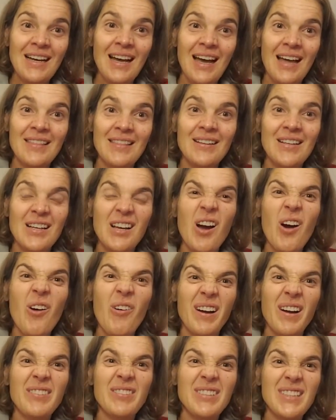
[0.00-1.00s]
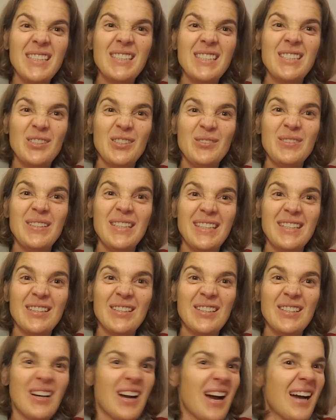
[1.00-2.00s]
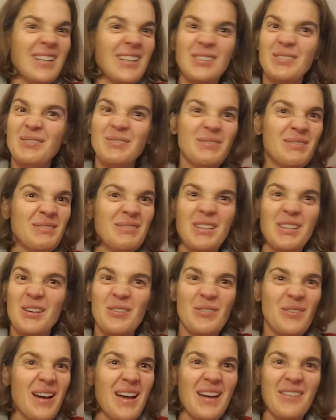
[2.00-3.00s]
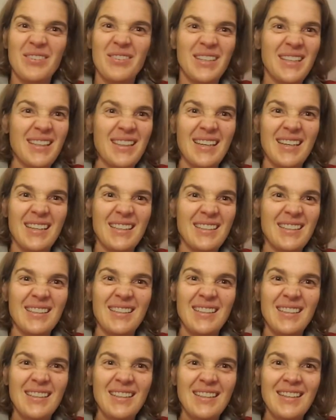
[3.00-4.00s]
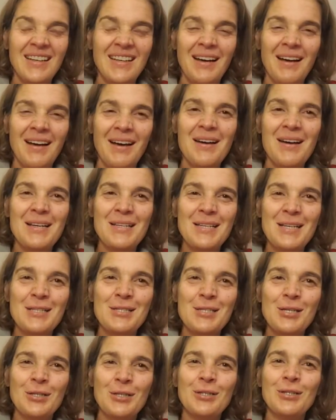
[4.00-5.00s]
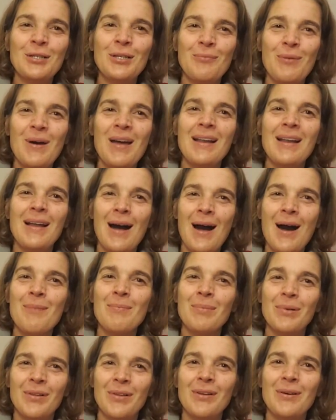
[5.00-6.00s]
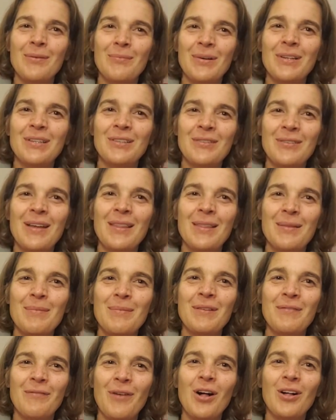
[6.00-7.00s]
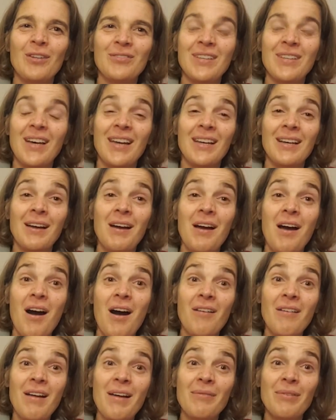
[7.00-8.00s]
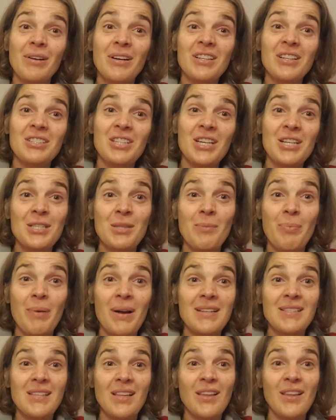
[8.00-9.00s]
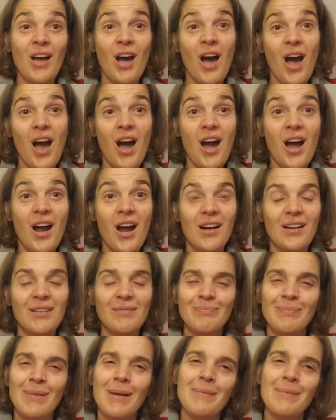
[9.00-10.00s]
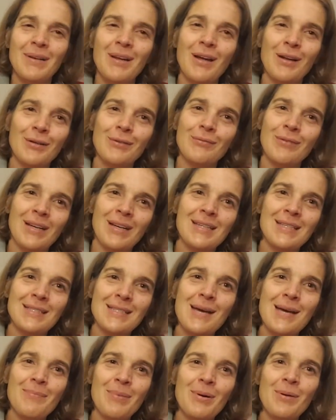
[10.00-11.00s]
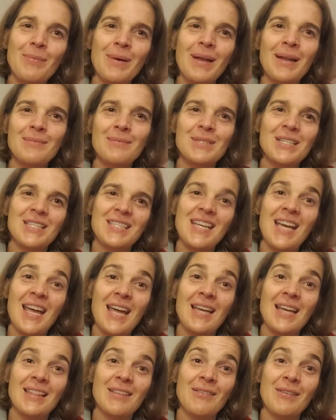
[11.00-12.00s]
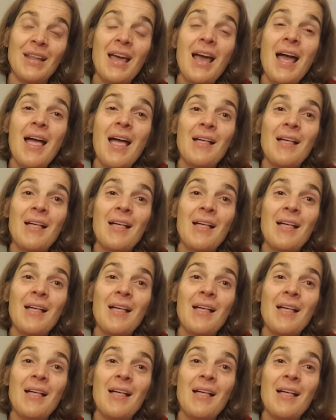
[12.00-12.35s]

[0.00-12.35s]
and they're like oh i really do need her i don't know everything it's a good way to humble them when you get them involved. Like, all right, we're going to change the brakes on the car. Maybe not a great example, but I'm just saying. Then